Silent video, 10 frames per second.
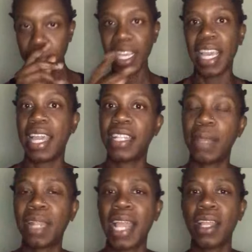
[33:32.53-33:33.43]
and they
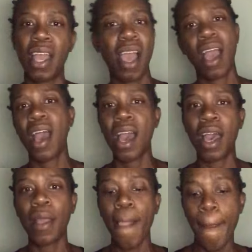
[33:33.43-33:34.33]
be like,
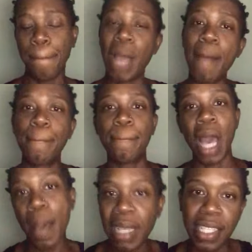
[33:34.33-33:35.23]
my
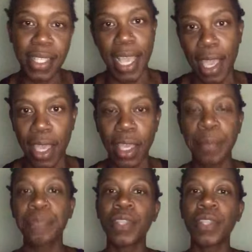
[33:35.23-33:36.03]
mama said.